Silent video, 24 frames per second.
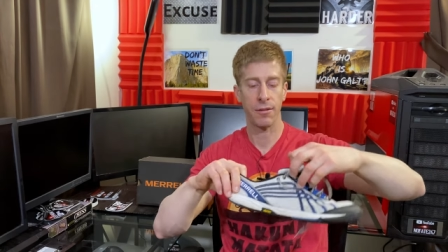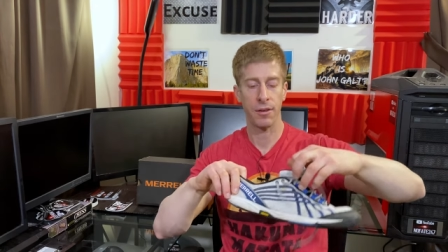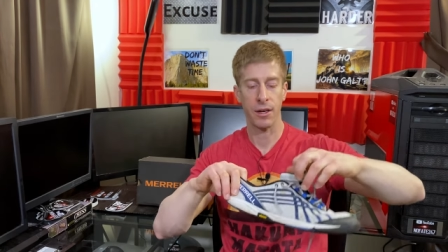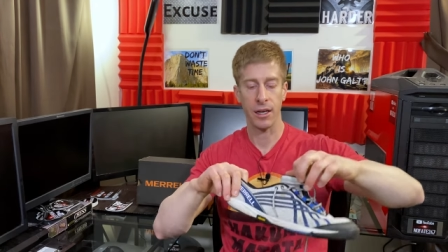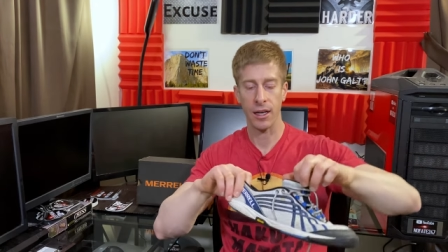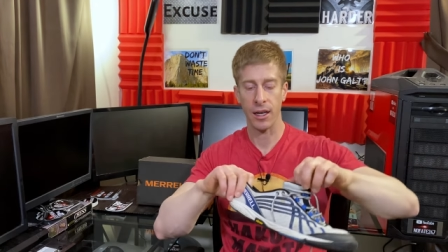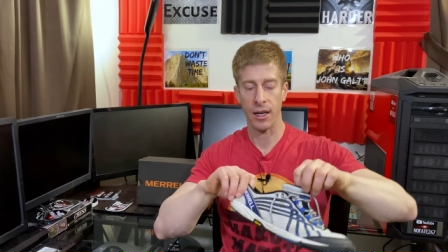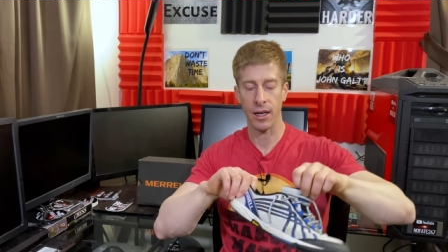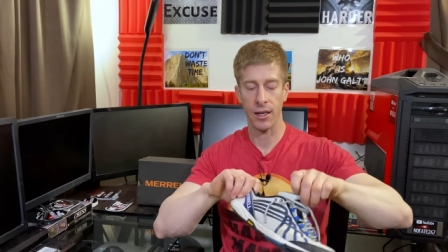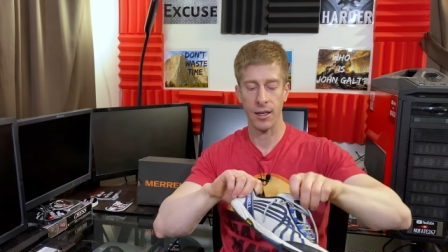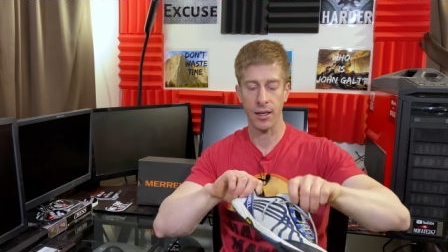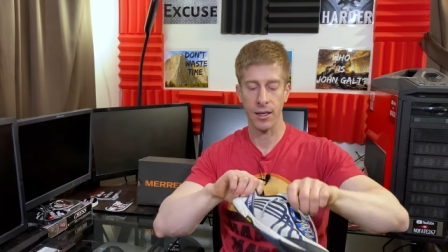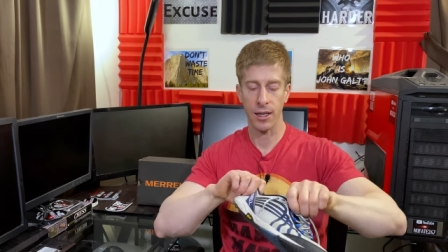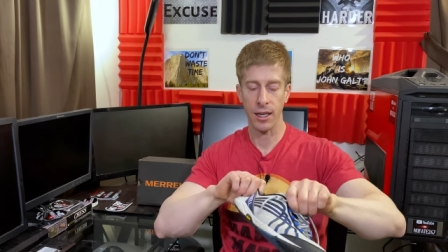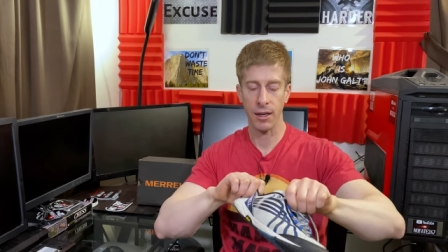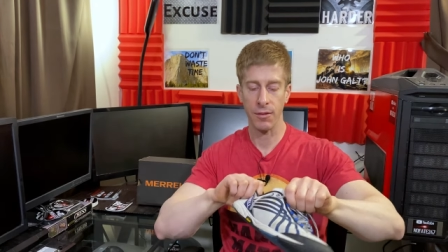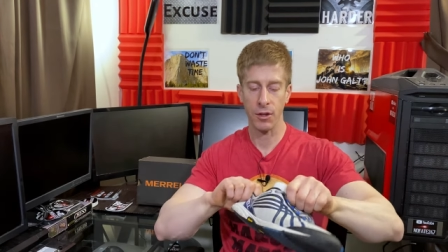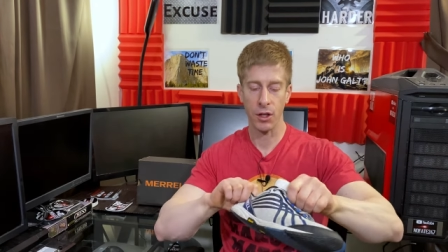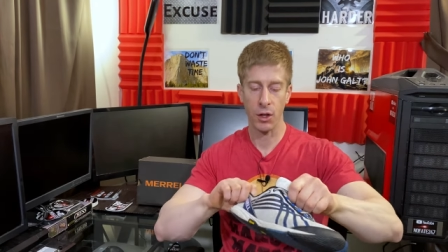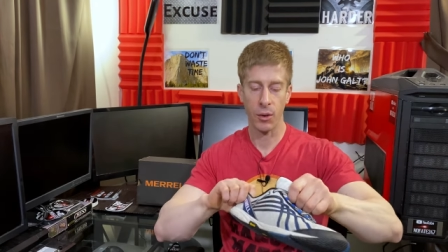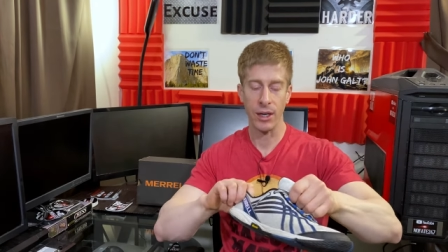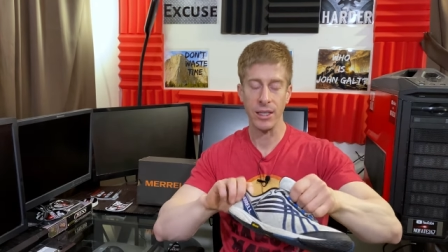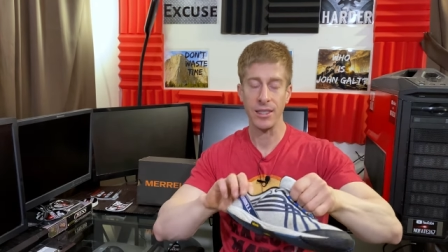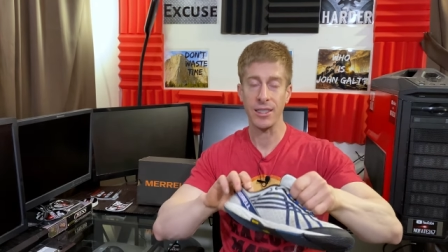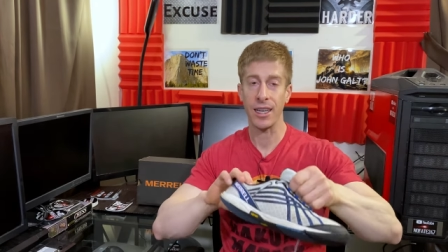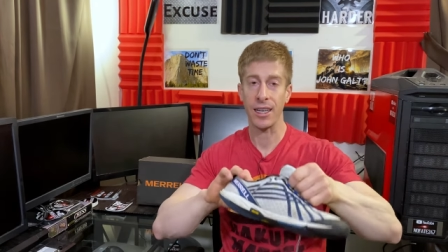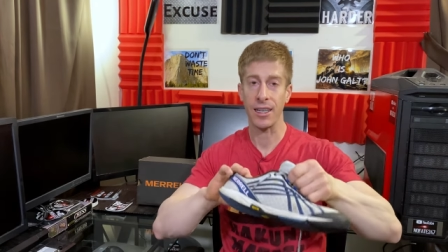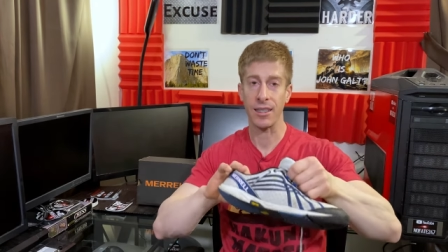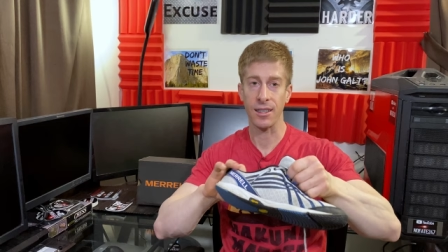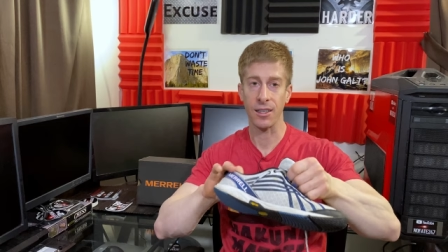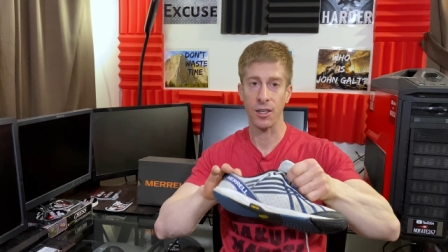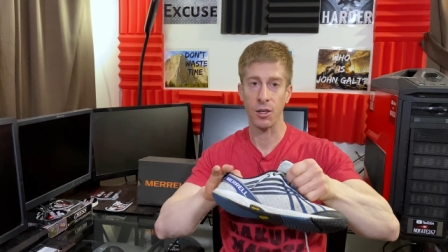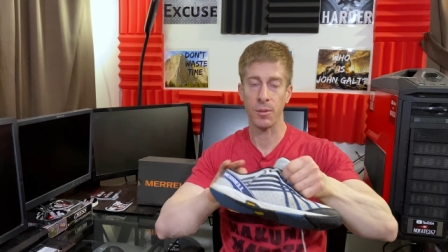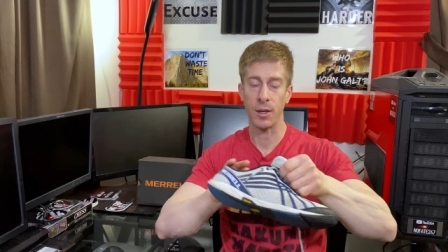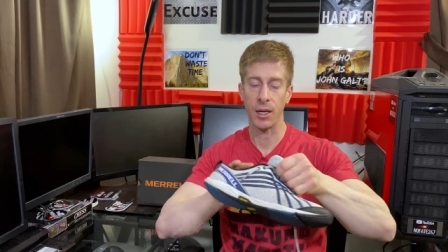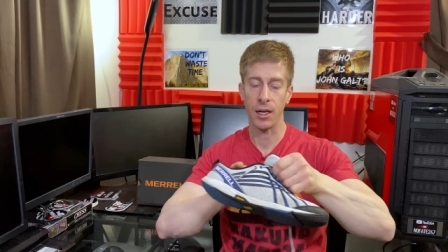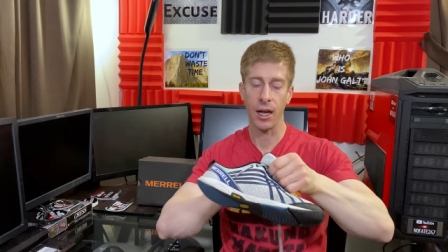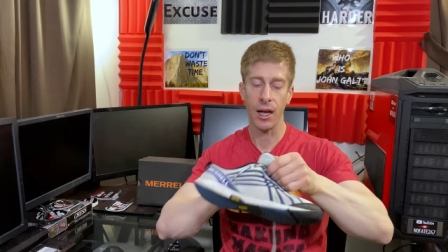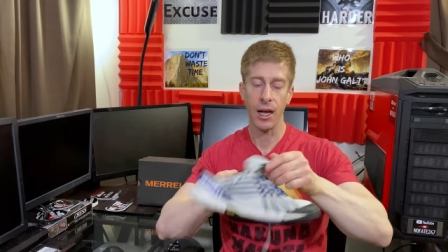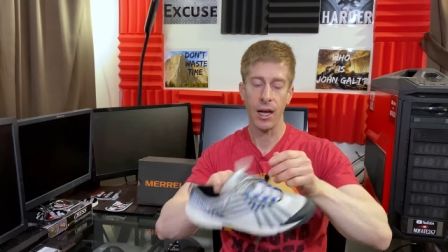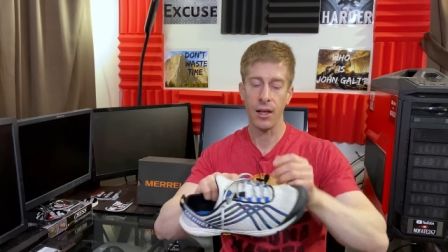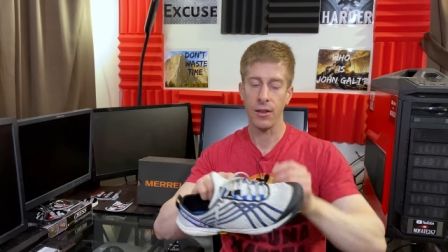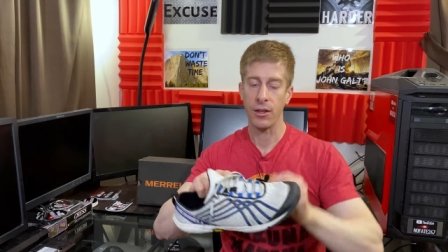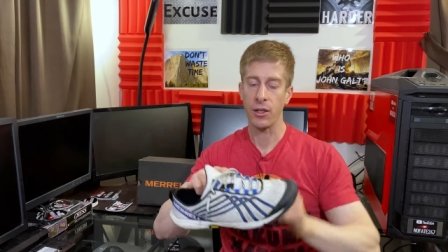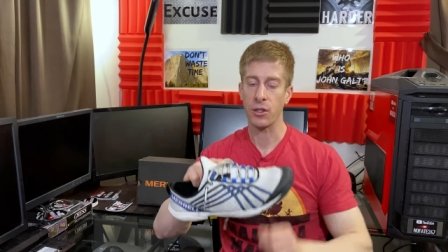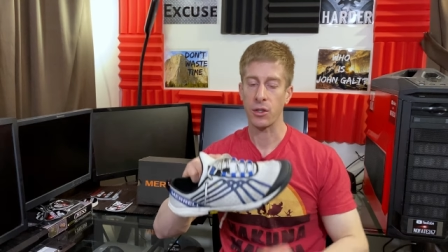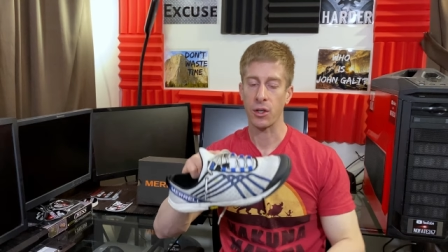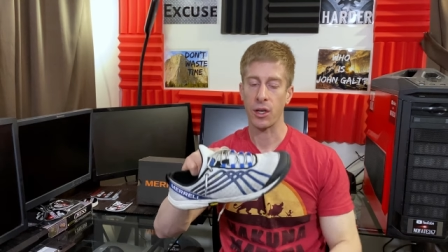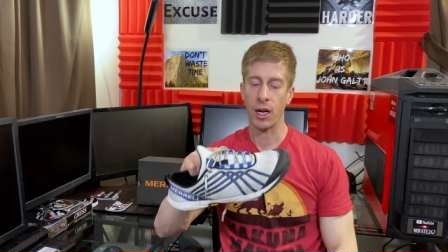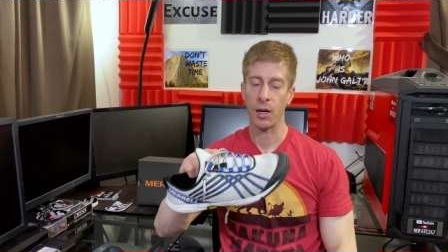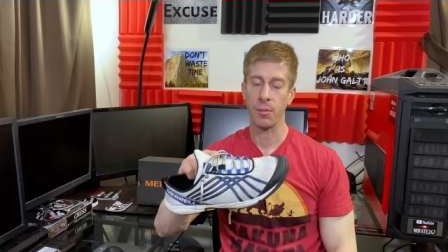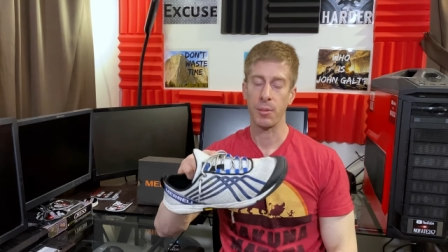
And even though I say a little bit, these are going